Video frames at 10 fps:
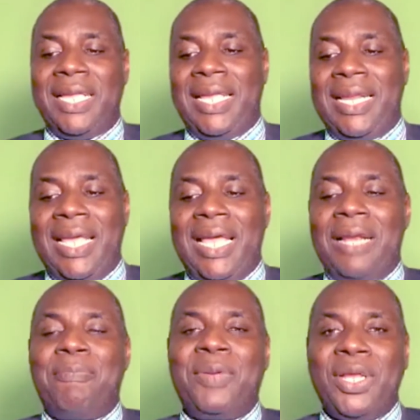in
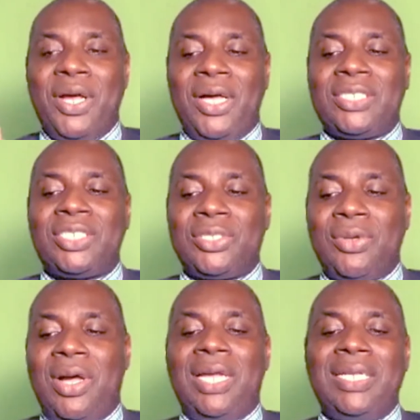helping us
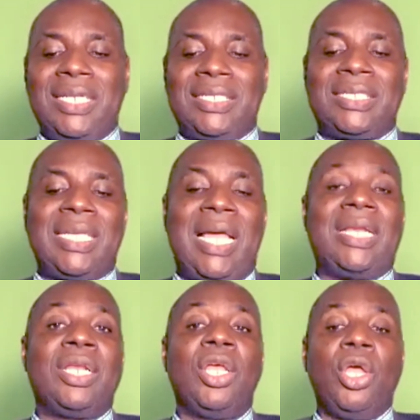to
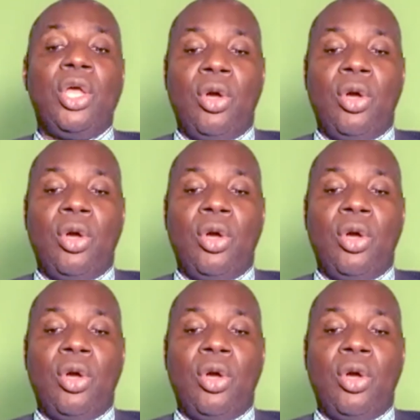understand